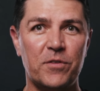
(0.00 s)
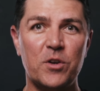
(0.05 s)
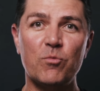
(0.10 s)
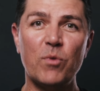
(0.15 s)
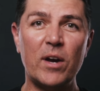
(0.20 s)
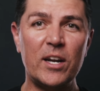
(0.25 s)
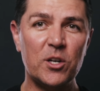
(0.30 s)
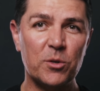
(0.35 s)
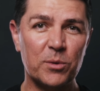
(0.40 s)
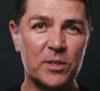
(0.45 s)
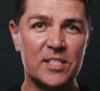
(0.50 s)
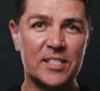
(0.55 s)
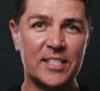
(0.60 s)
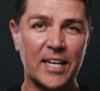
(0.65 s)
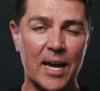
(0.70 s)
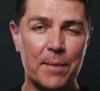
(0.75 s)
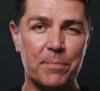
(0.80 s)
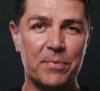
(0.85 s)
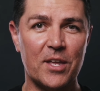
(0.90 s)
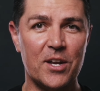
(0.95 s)
you're ready to
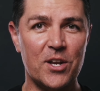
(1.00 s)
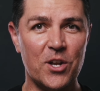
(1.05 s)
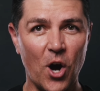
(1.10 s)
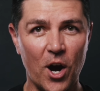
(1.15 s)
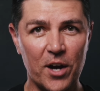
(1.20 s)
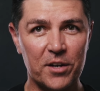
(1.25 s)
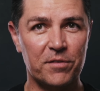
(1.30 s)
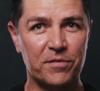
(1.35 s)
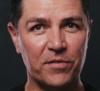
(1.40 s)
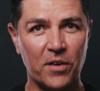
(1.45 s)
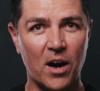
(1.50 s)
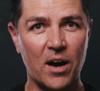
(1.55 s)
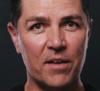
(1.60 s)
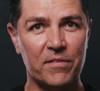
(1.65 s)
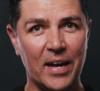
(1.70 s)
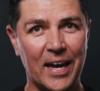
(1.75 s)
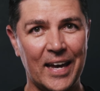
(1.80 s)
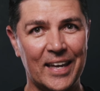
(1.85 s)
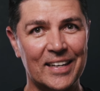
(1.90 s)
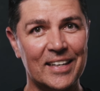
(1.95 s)
escape the 9 to 5
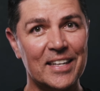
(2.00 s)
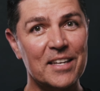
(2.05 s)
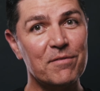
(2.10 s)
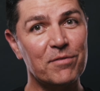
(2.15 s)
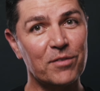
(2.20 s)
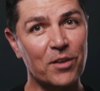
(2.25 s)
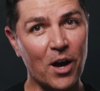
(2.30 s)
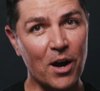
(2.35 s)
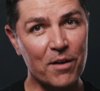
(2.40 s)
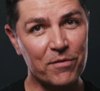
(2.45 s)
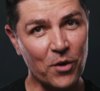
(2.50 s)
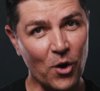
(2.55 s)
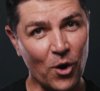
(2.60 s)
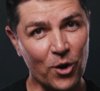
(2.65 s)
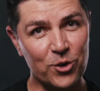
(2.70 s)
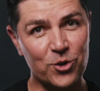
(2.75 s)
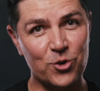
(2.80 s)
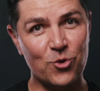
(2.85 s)
and live life on